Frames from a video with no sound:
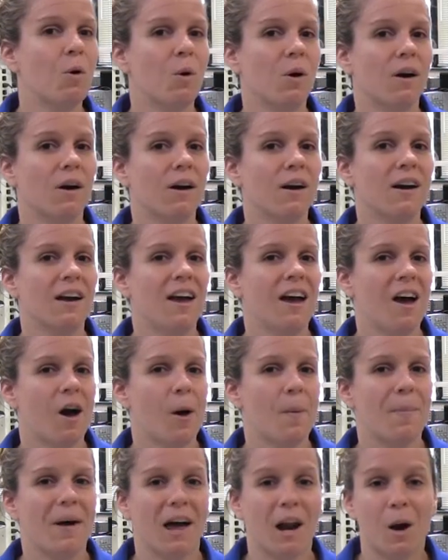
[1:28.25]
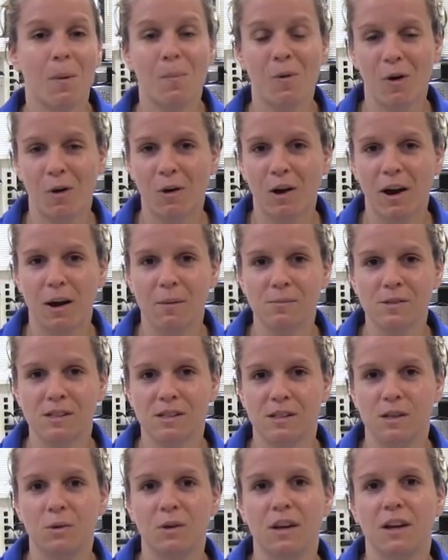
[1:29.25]
more about our
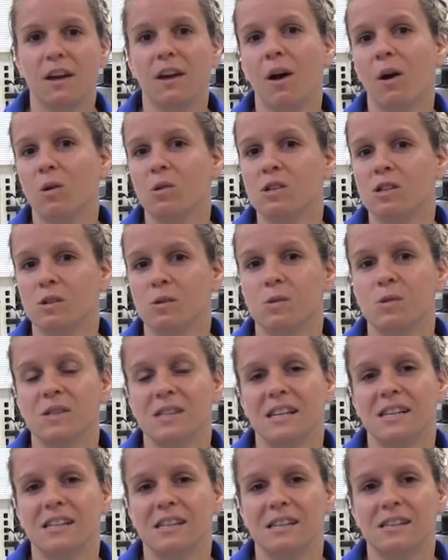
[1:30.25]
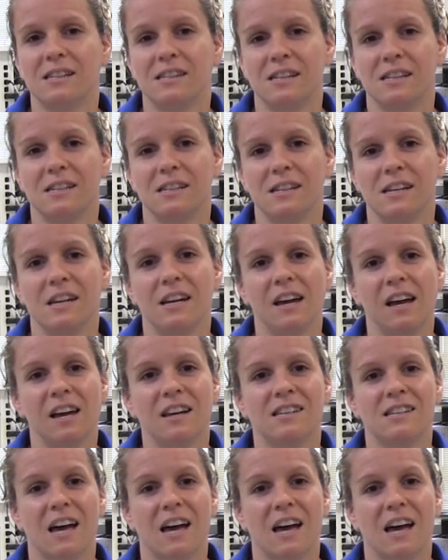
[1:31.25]
programs, you can go to cccc.edu,